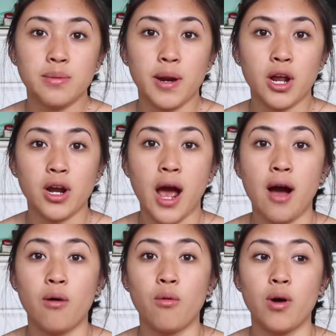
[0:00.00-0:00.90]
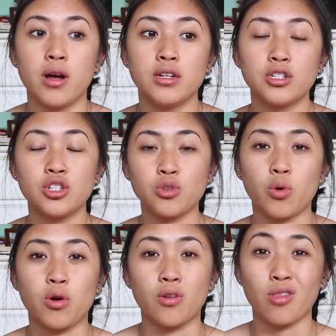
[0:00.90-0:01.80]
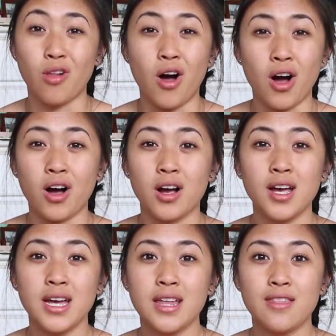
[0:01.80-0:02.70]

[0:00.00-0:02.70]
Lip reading: depending on how short or long